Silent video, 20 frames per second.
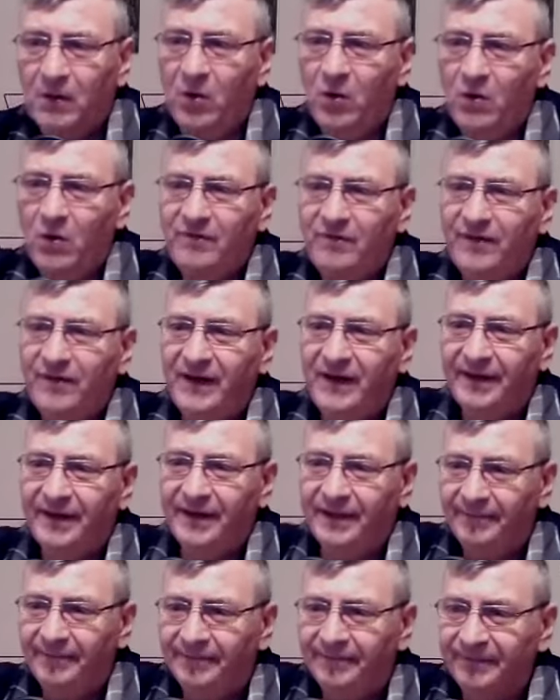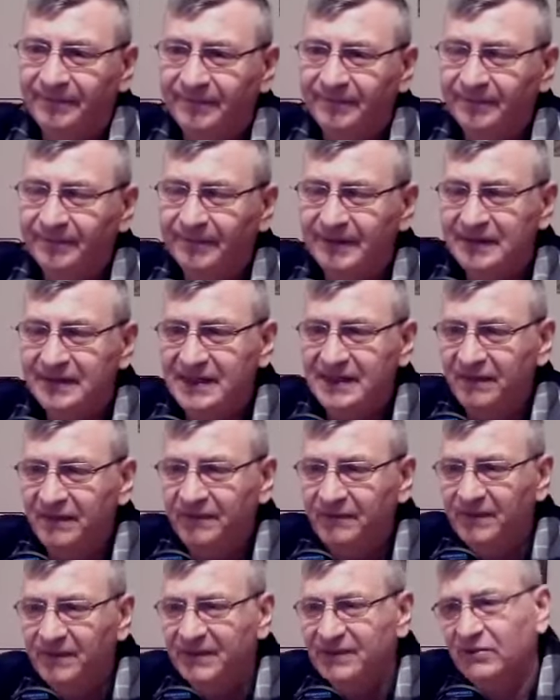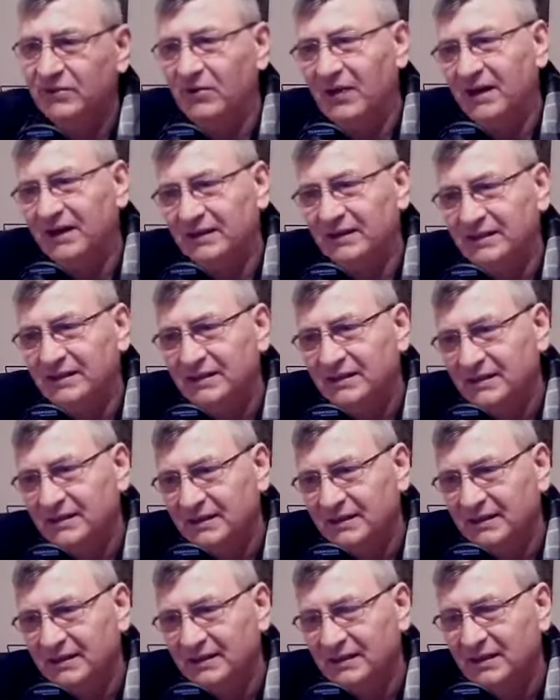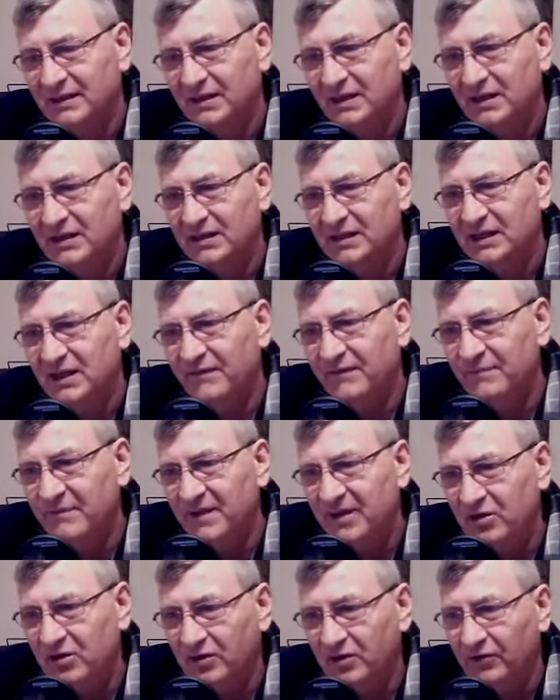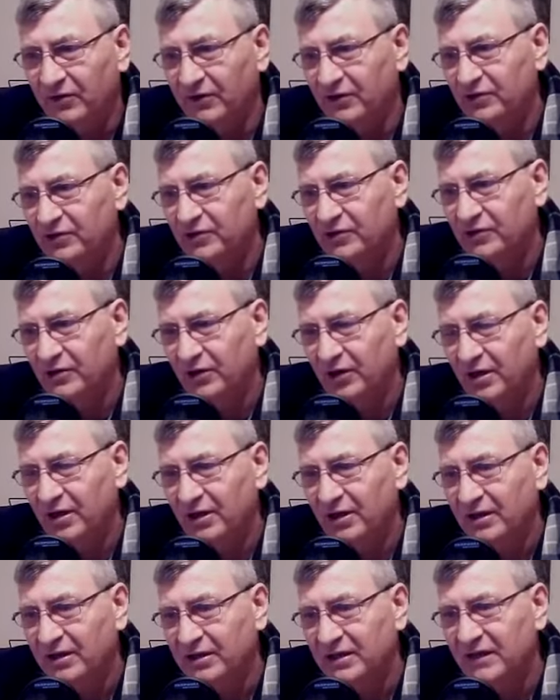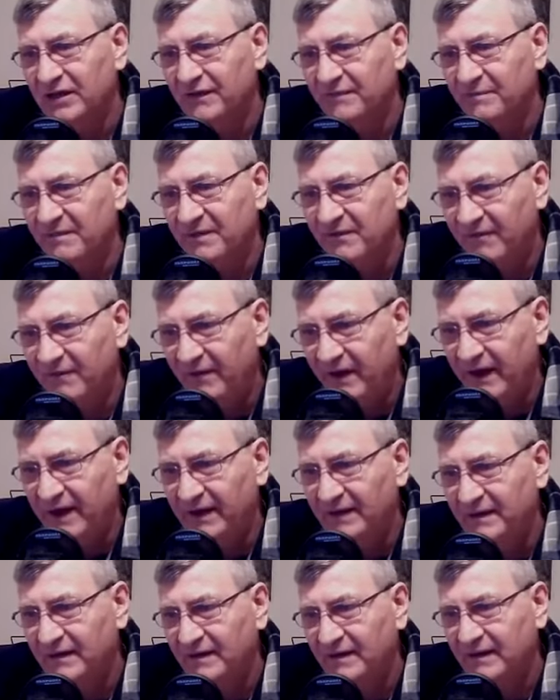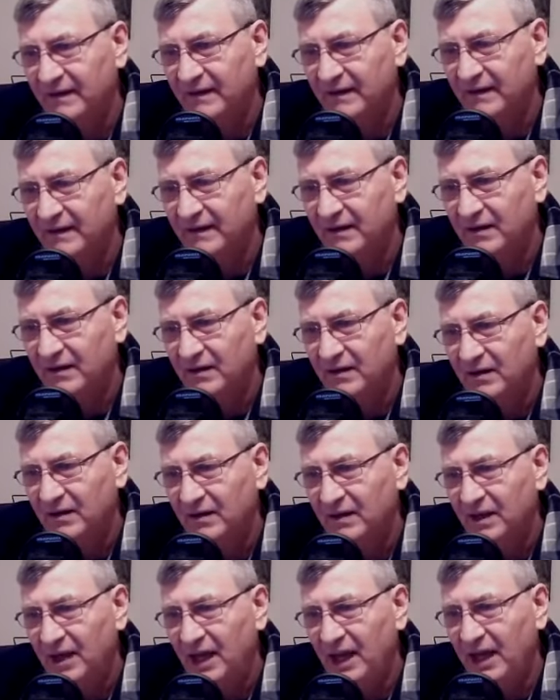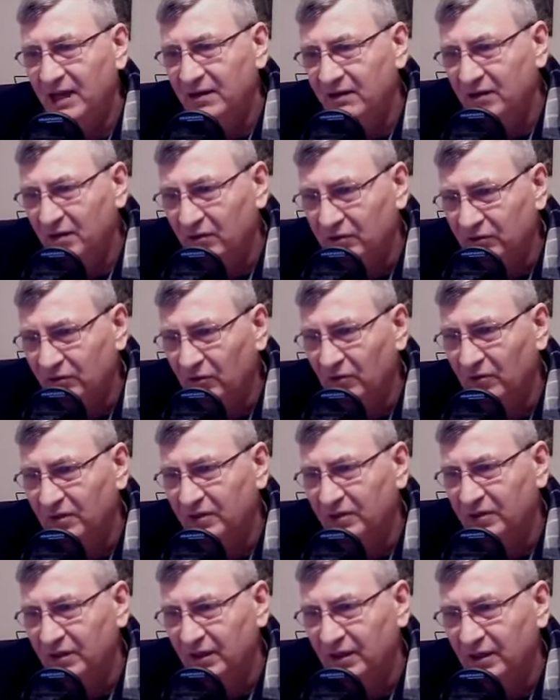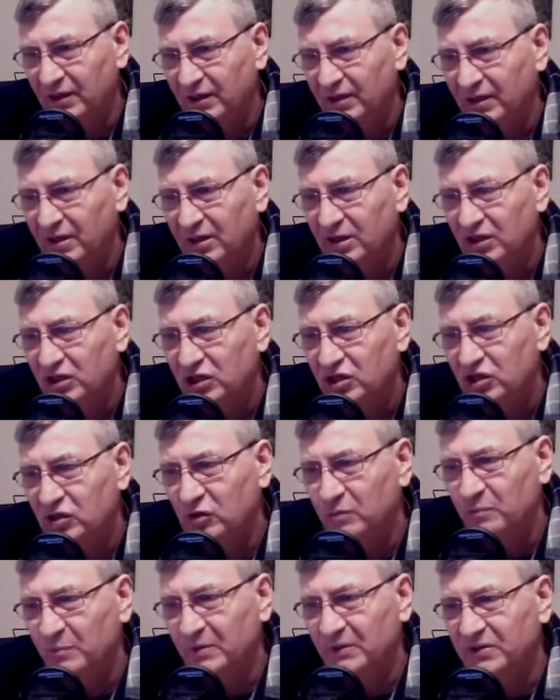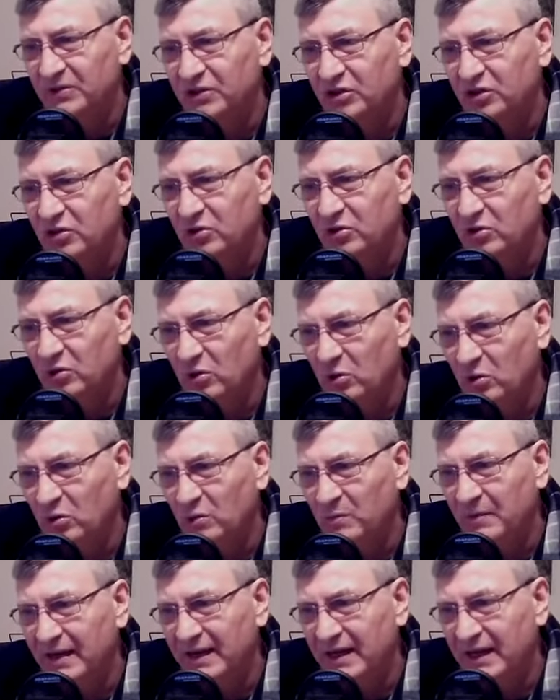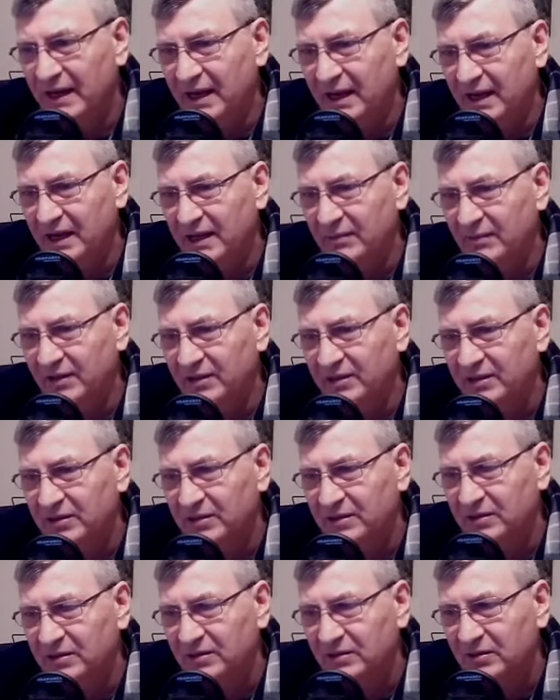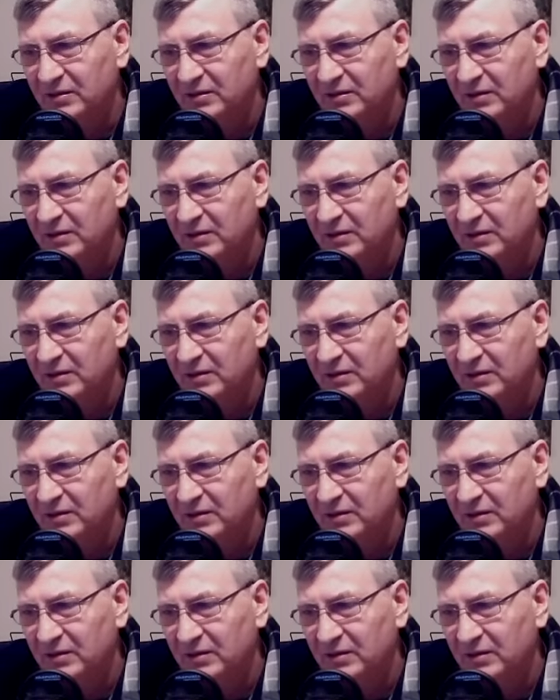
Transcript: Oh, Father, give me strength. Give me courage. Give me faith and authority to pursue all my enemies.